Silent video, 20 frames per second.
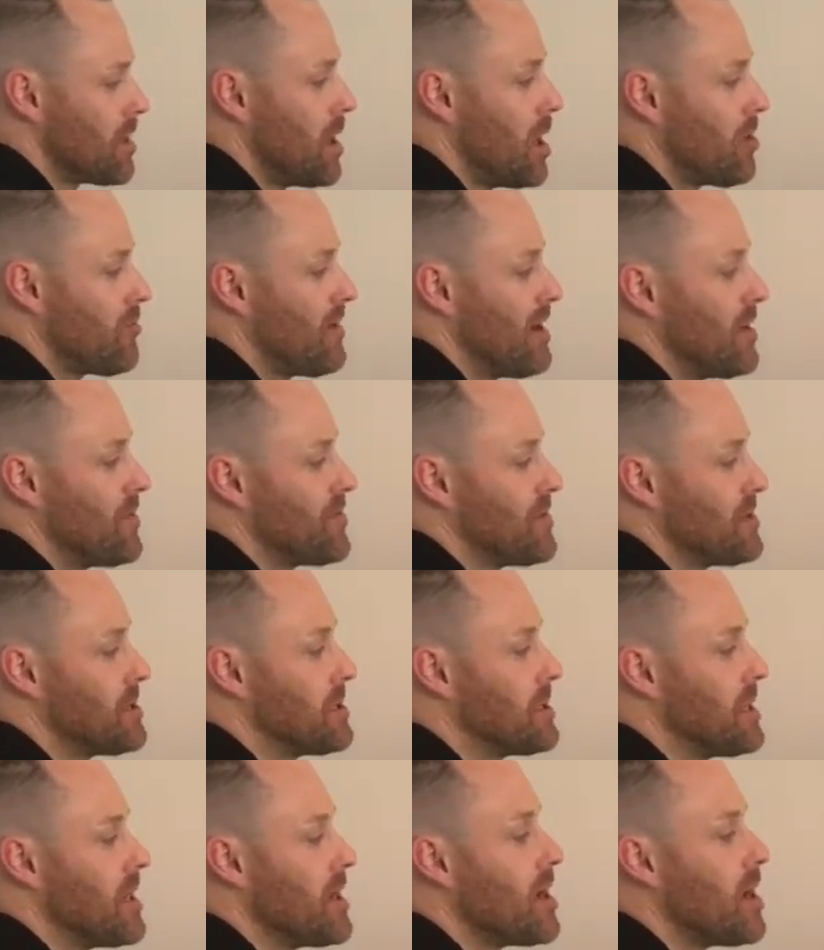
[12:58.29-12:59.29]
around this
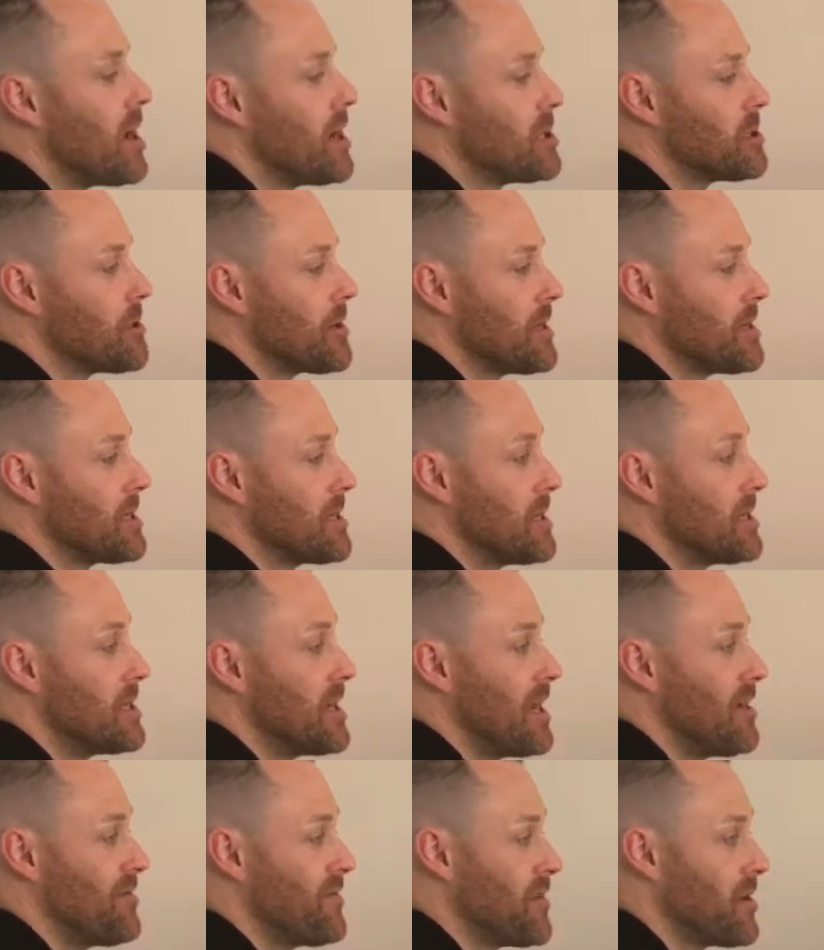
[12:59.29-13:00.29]
dehydrated,
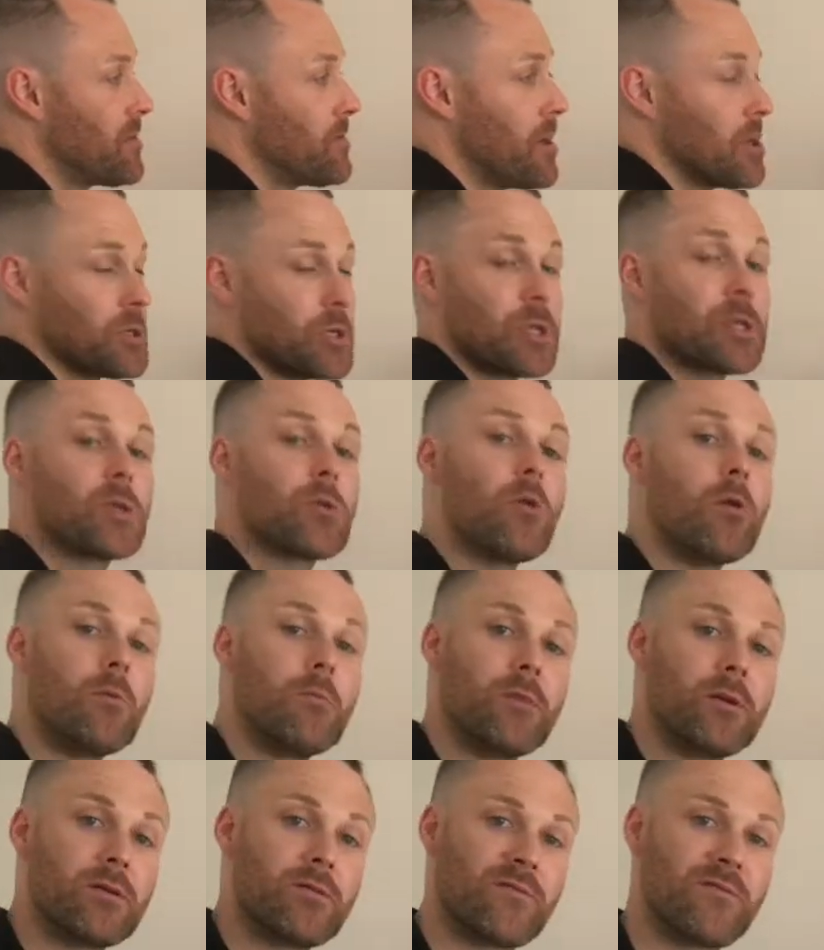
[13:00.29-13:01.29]
now very much a
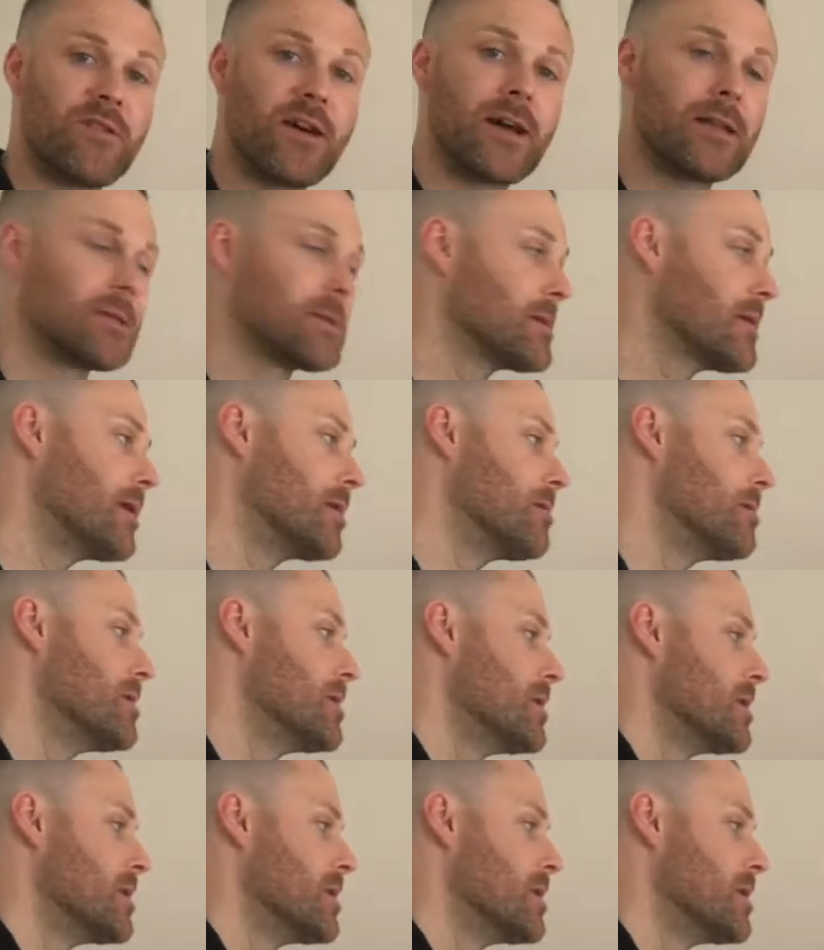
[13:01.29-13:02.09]
dormant fat cell.